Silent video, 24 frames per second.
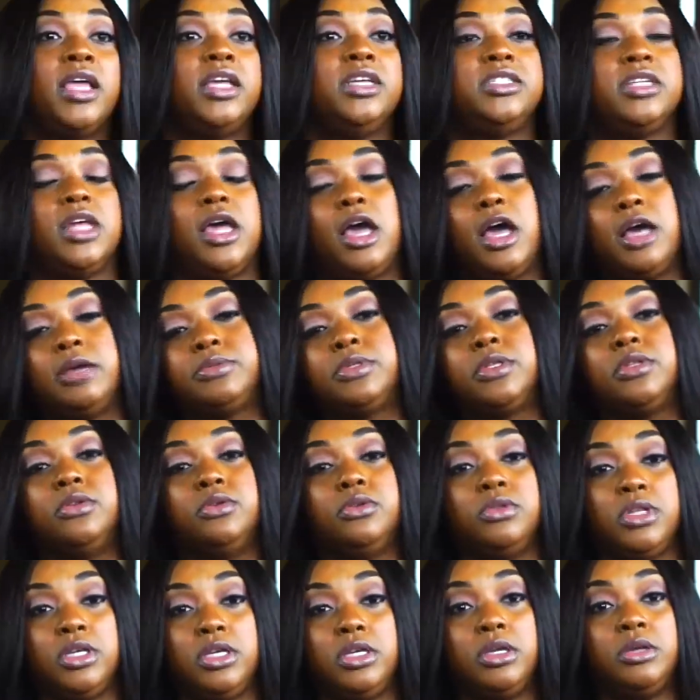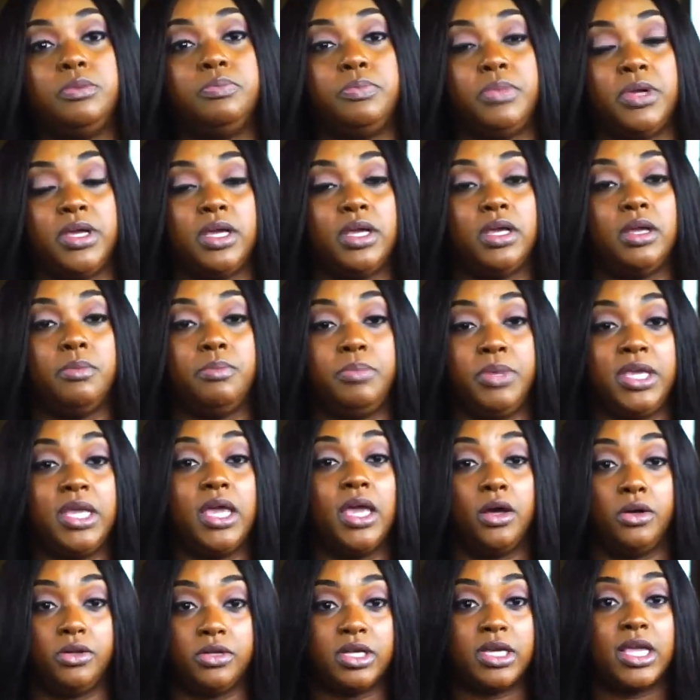should absolutely be, be
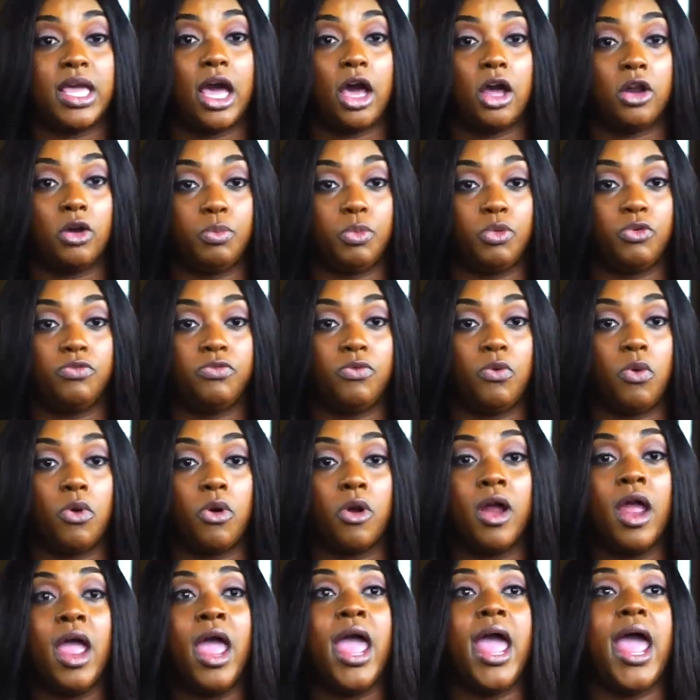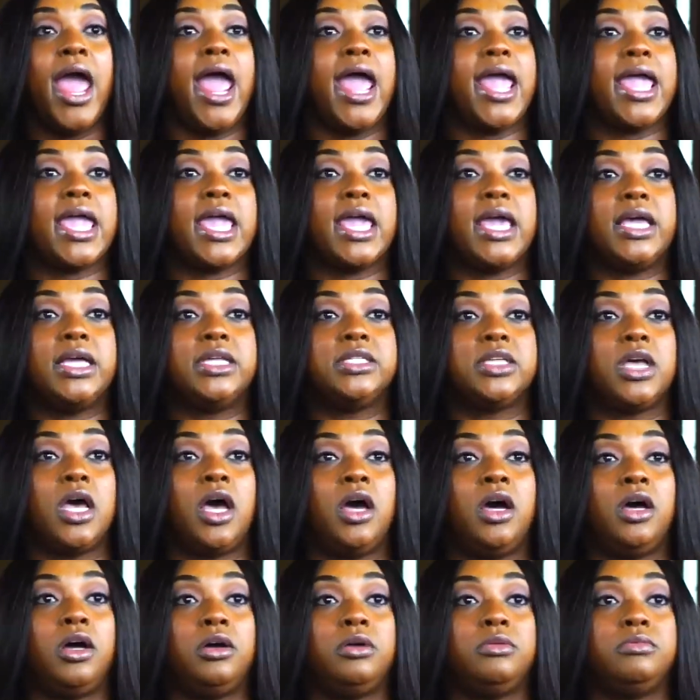held accountable for and
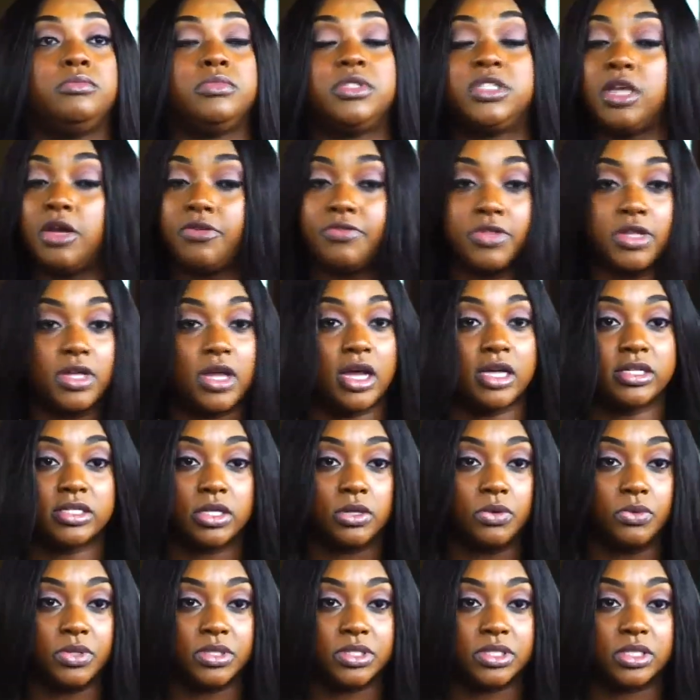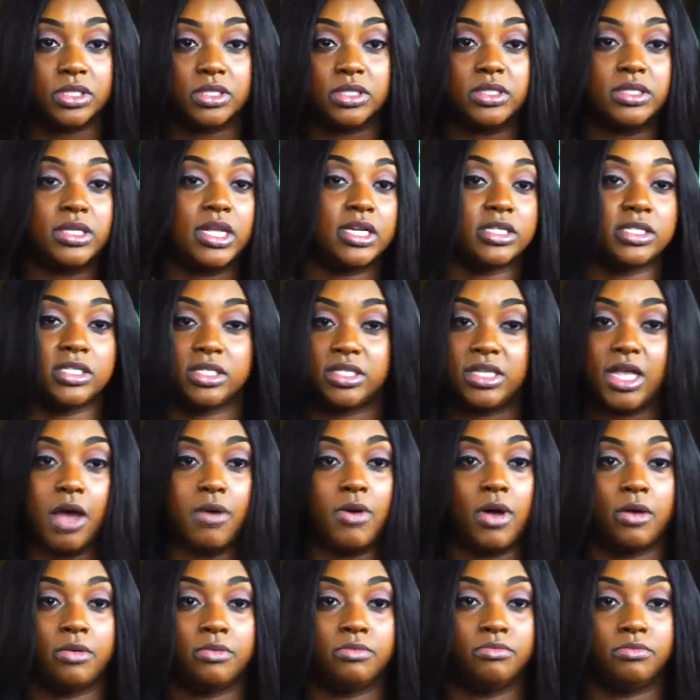um, suffer the consequences. That's just
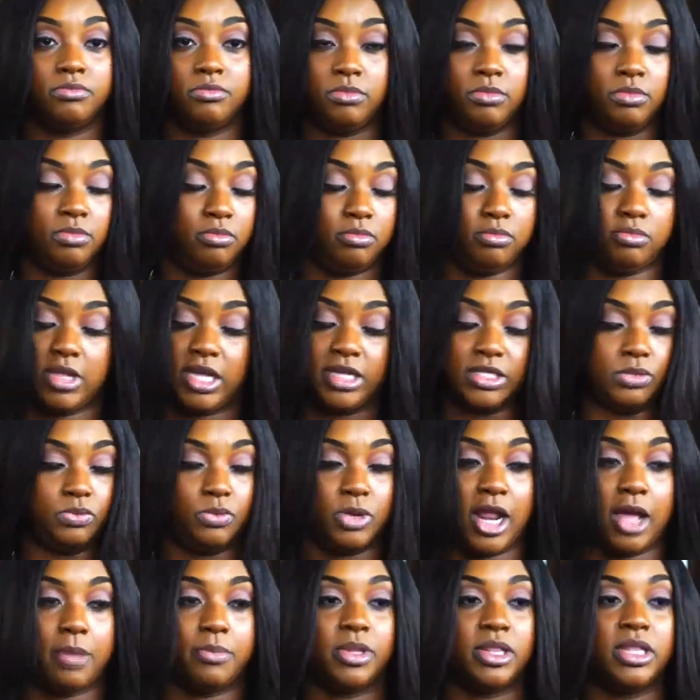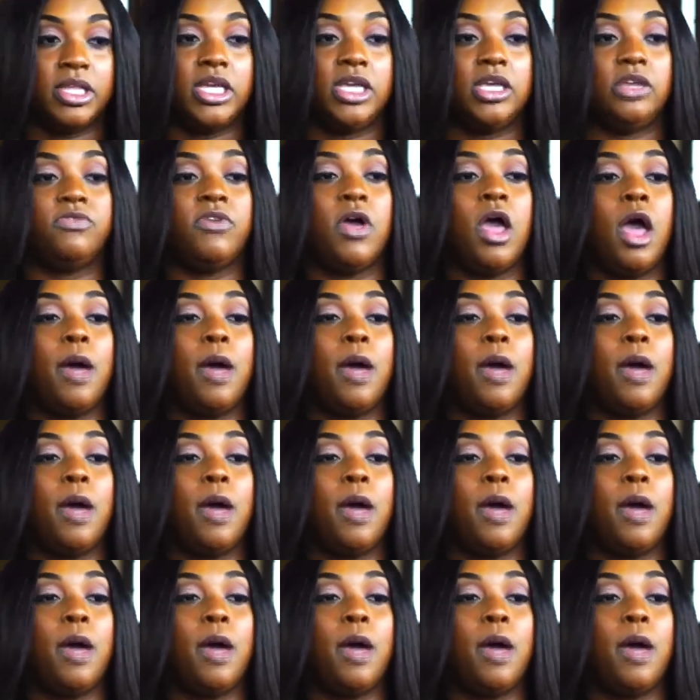how I that's what I believe.